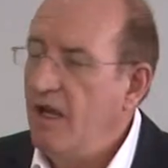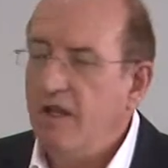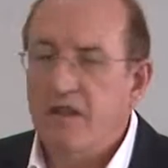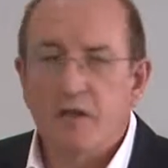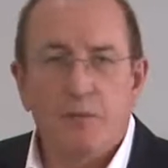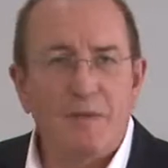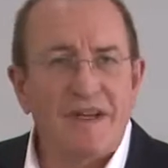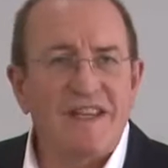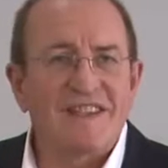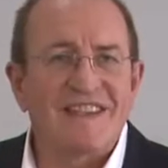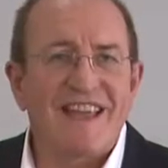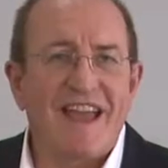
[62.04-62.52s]

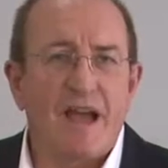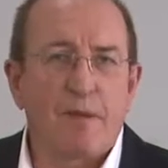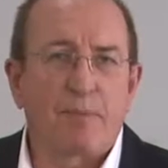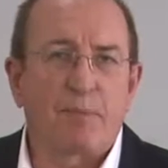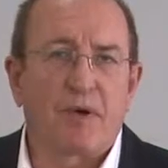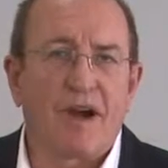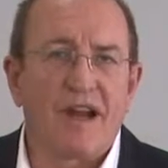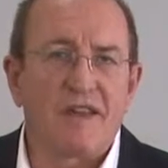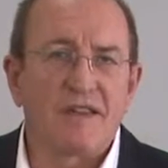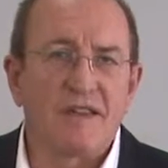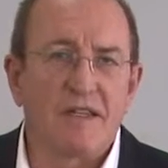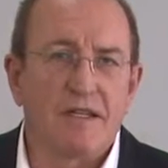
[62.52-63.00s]
that we set a
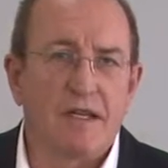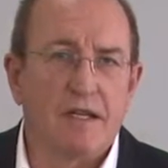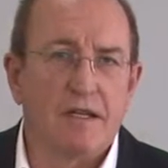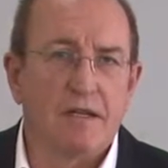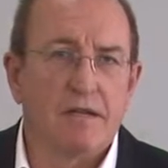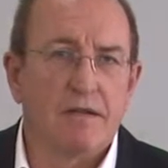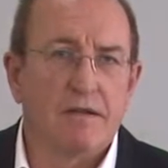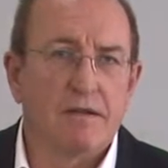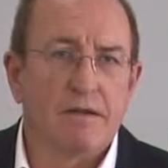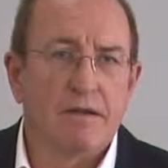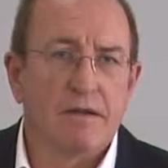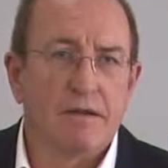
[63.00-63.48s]

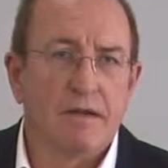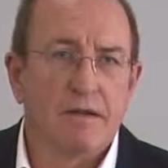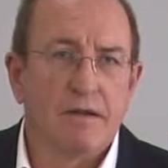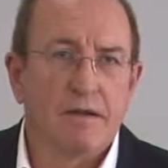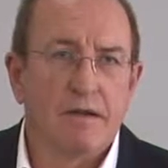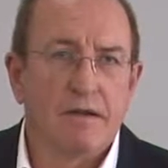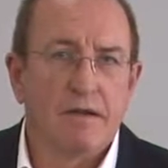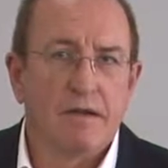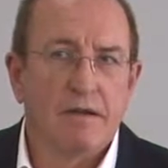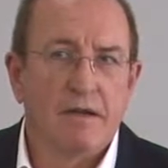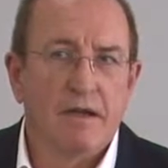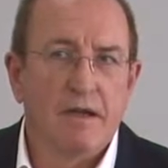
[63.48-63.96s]
precedent.
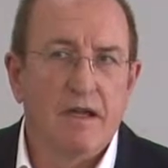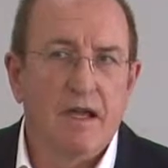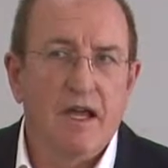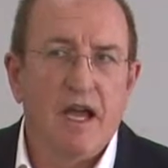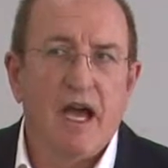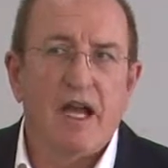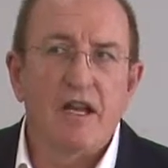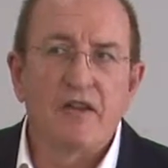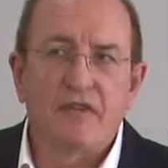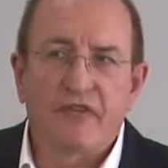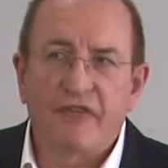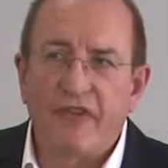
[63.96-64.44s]

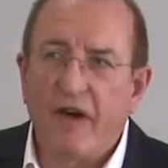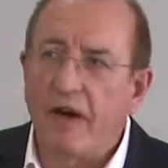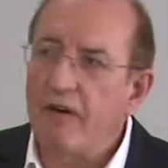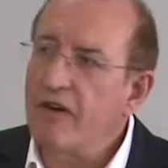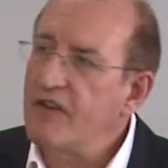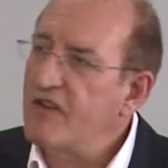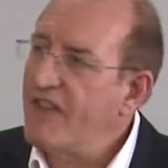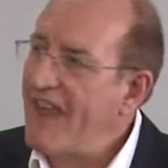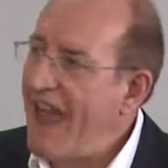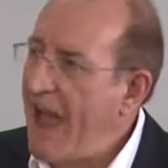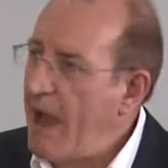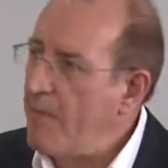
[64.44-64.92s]
And as
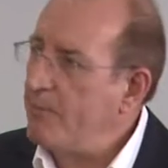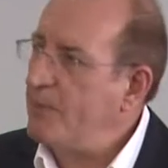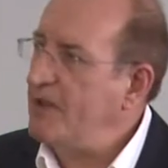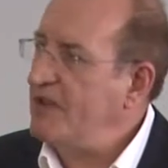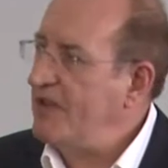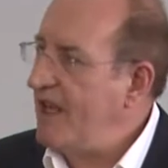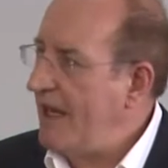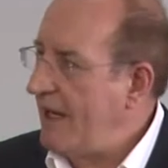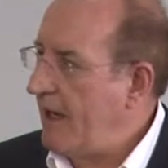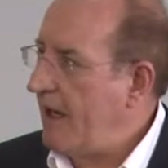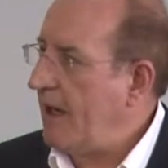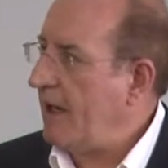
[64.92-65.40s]
far as that
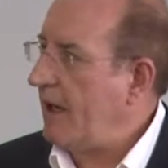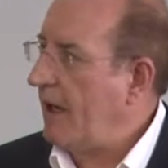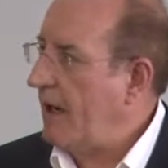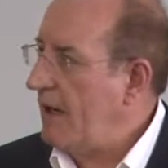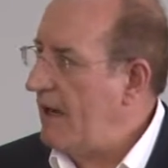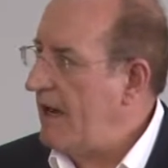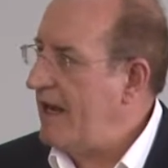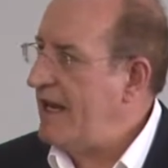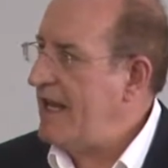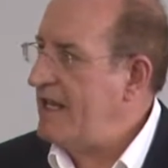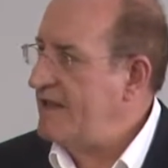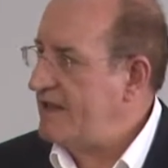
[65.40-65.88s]
particular
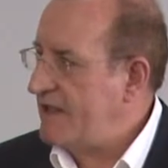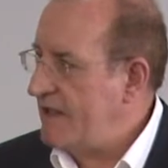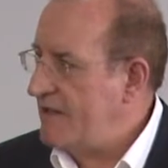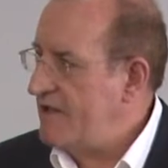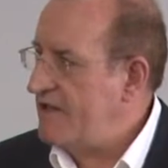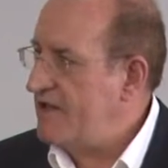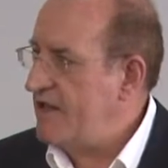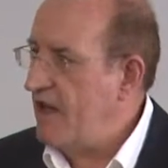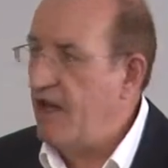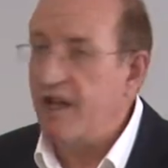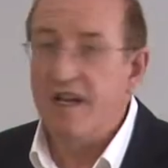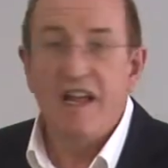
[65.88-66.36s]
client is
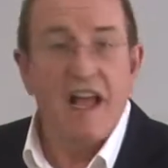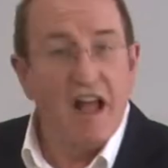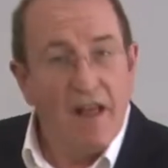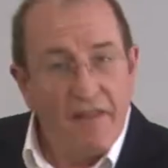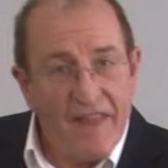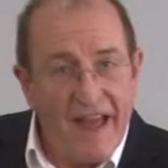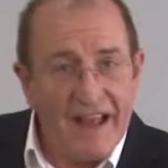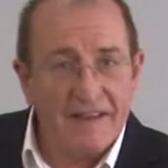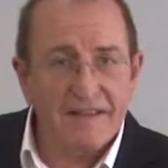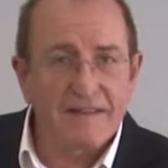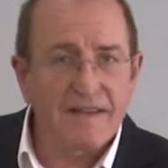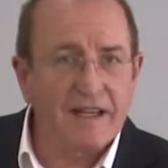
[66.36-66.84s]
concerned,
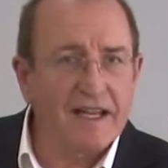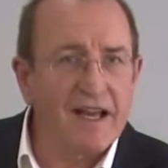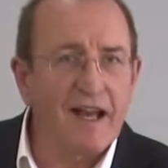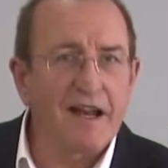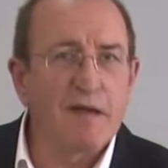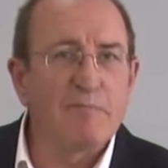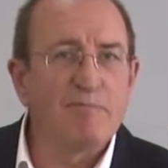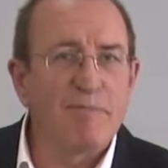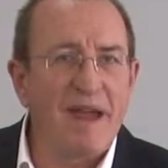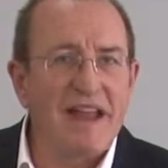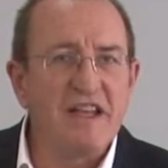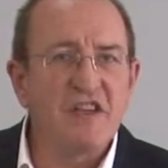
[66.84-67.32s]
that's the
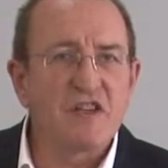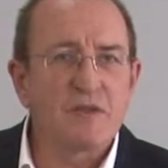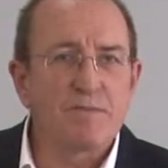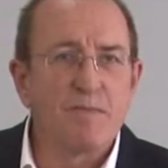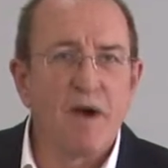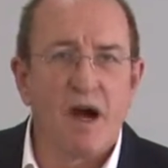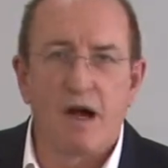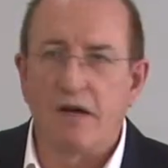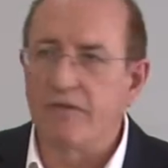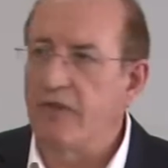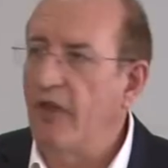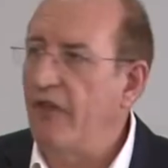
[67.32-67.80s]
kind of
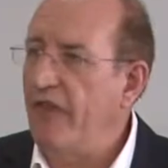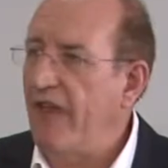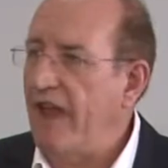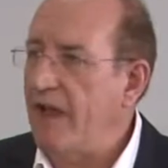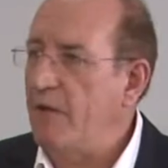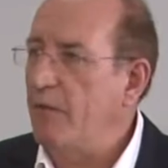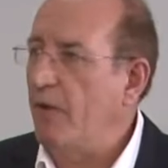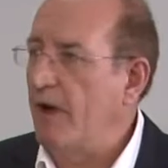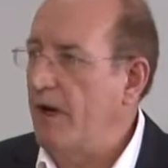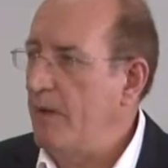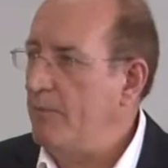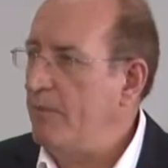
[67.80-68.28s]
benchmark that
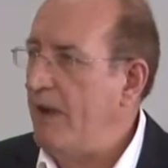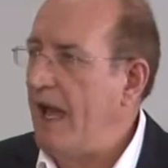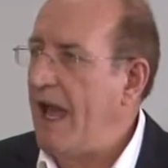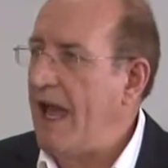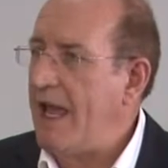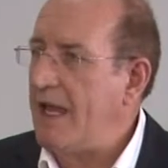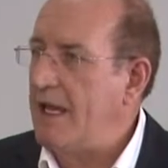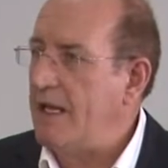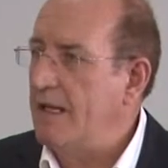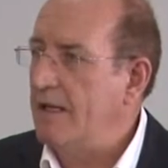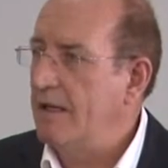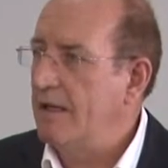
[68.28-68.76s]
they want to
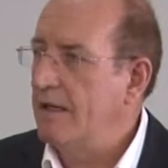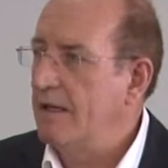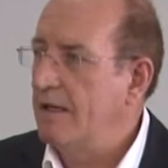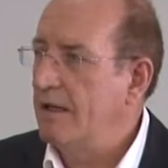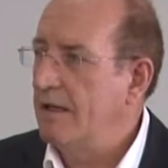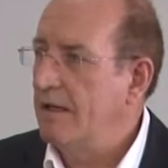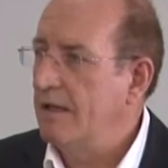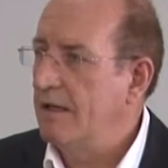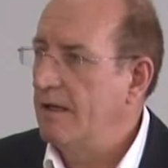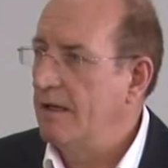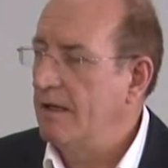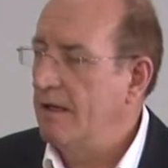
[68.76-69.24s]
pay.
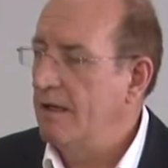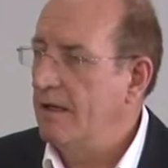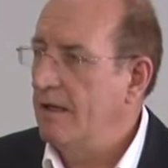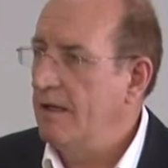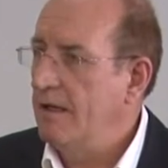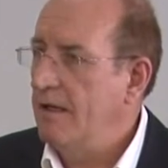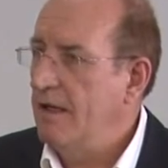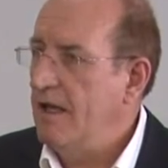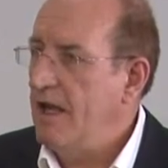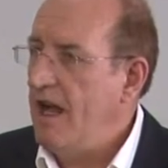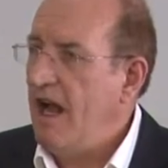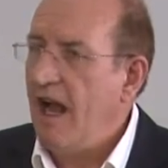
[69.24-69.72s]

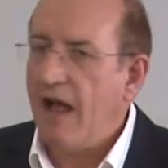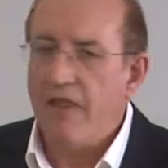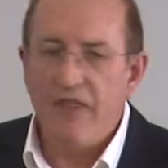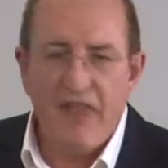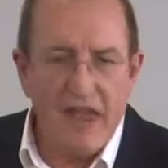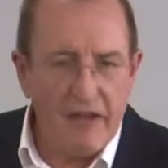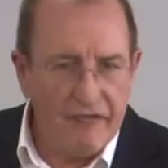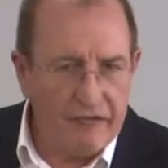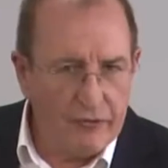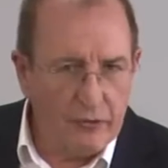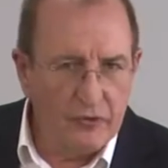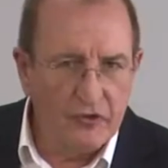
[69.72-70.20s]
And
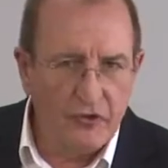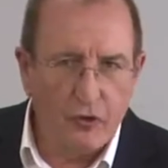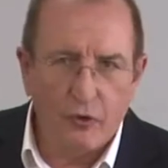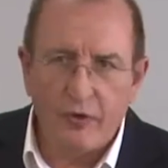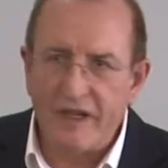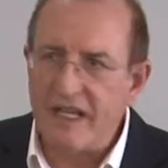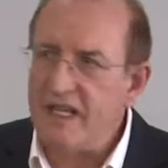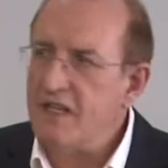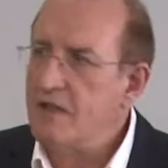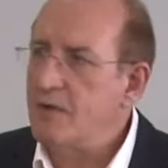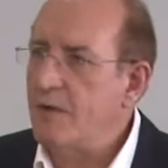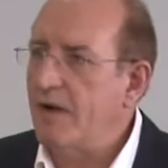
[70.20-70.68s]
therefore,
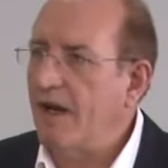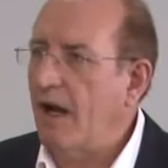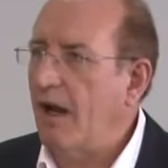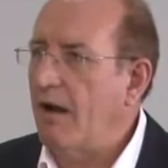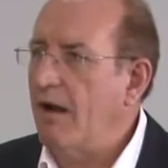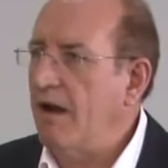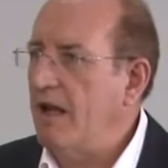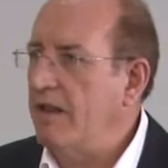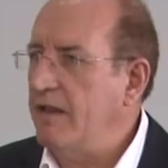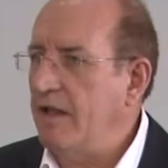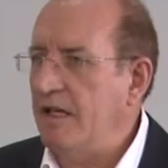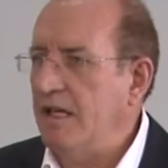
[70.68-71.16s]
talking to a
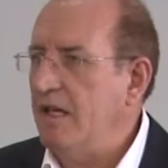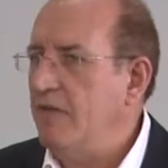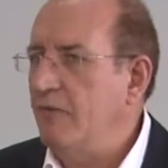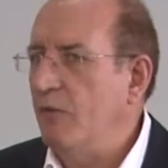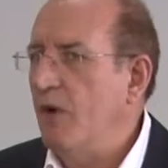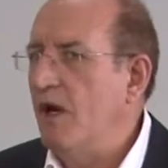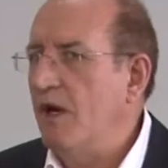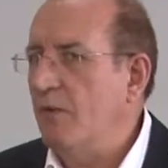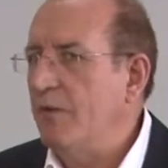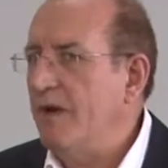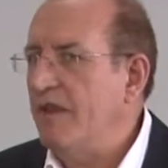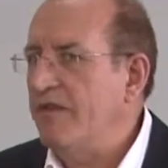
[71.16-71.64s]
client that you've
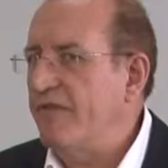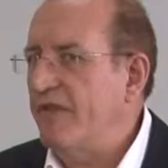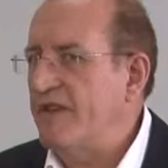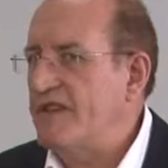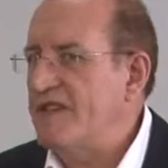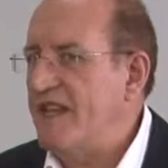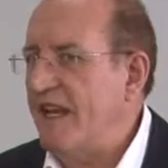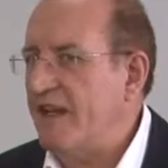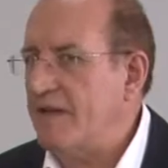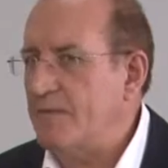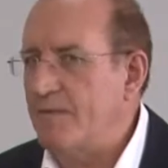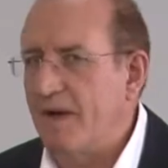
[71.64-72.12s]
worked with for
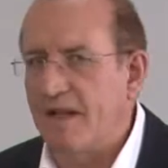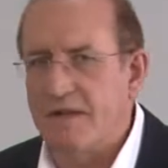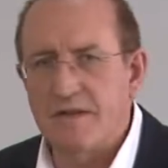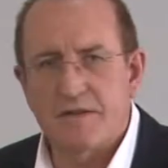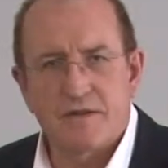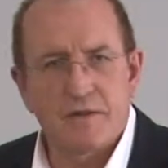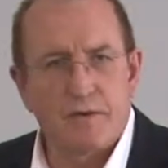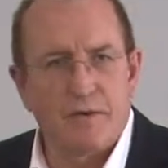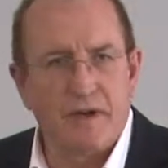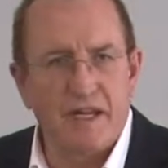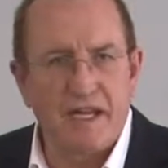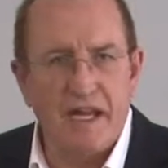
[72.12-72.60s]
6
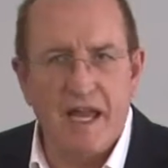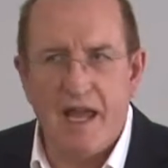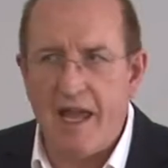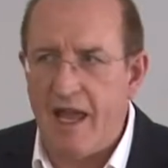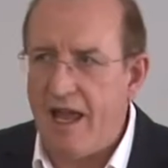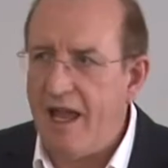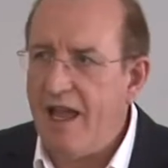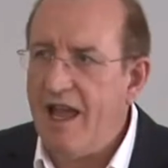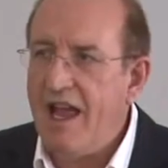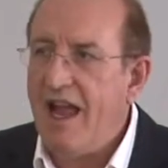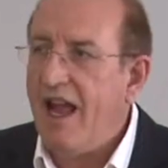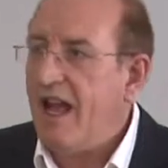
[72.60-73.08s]
months or a
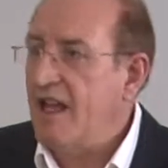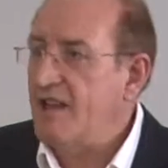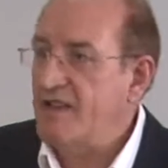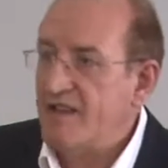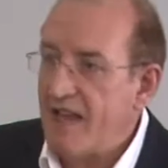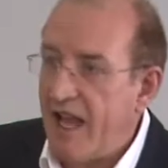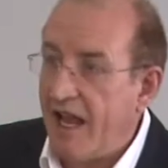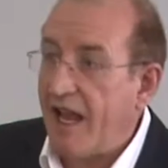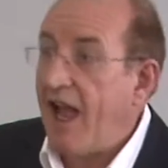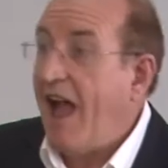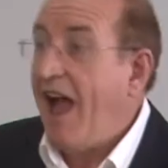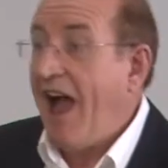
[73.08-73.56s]
year and
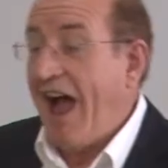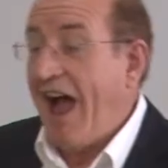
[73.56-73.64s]
saying,